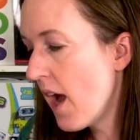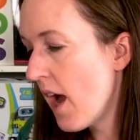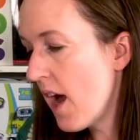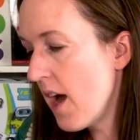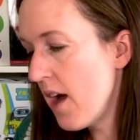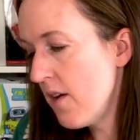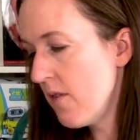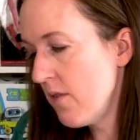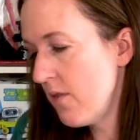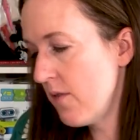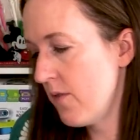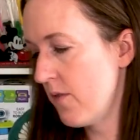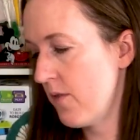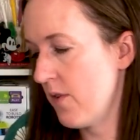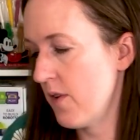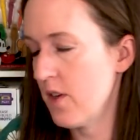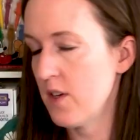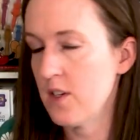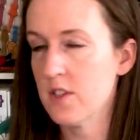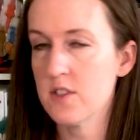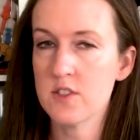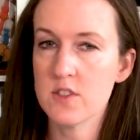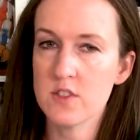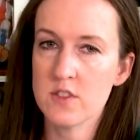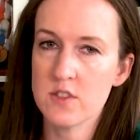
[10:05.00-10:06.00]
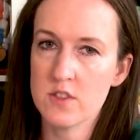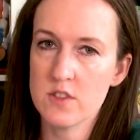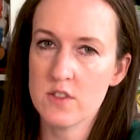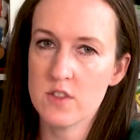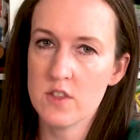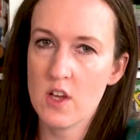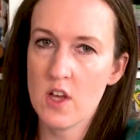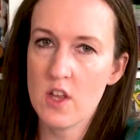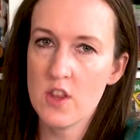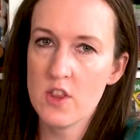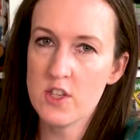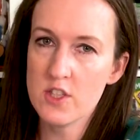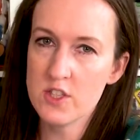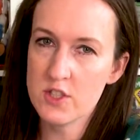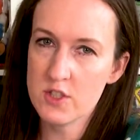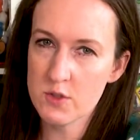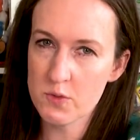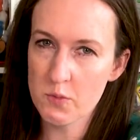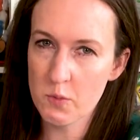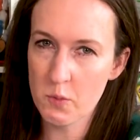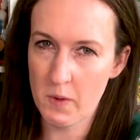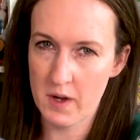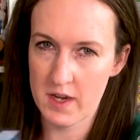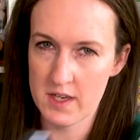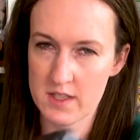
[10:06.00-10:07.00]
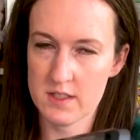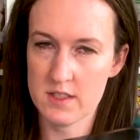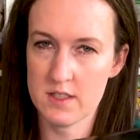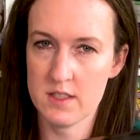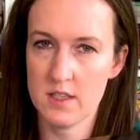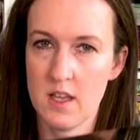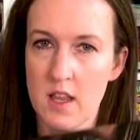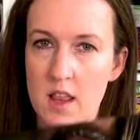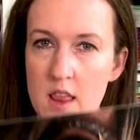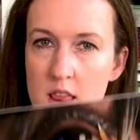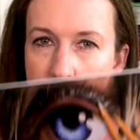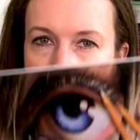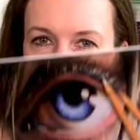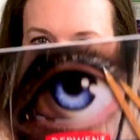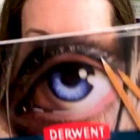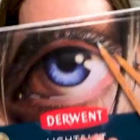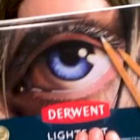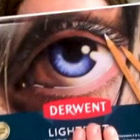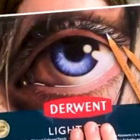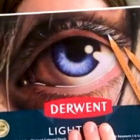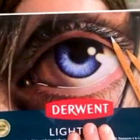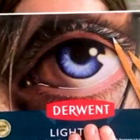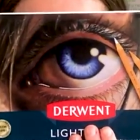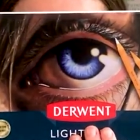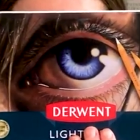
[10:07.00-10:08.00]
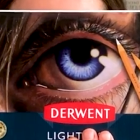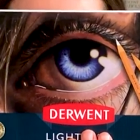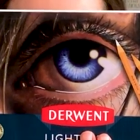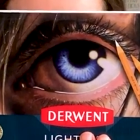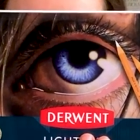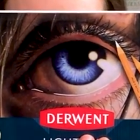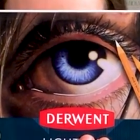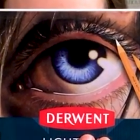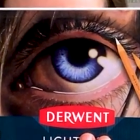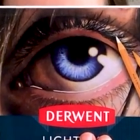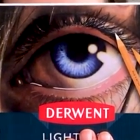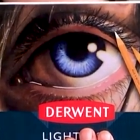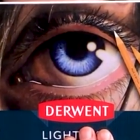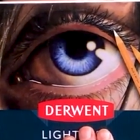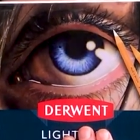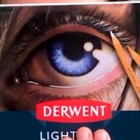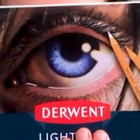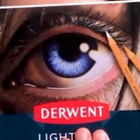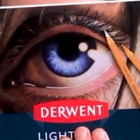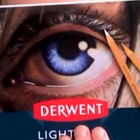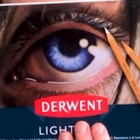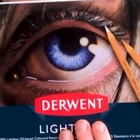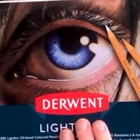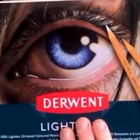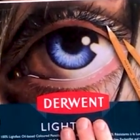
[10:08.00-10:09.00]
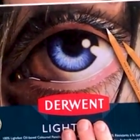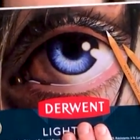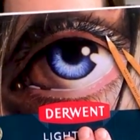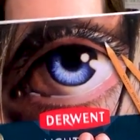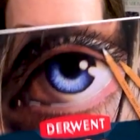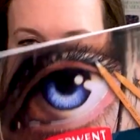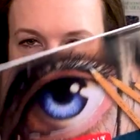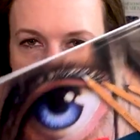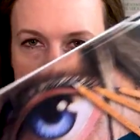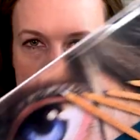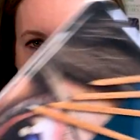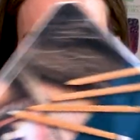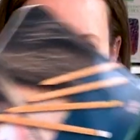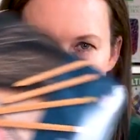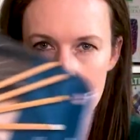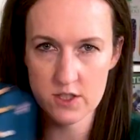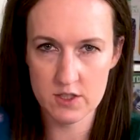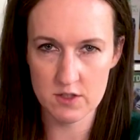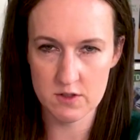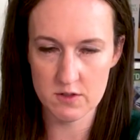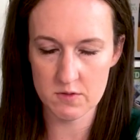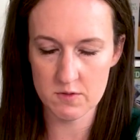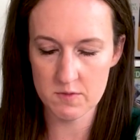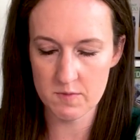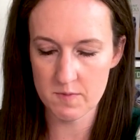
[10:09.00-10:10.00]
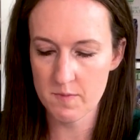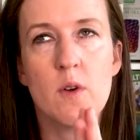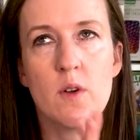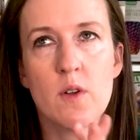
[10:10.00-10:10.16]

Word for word: have the Derwent Light Fast colored pencils. This is seventy-two.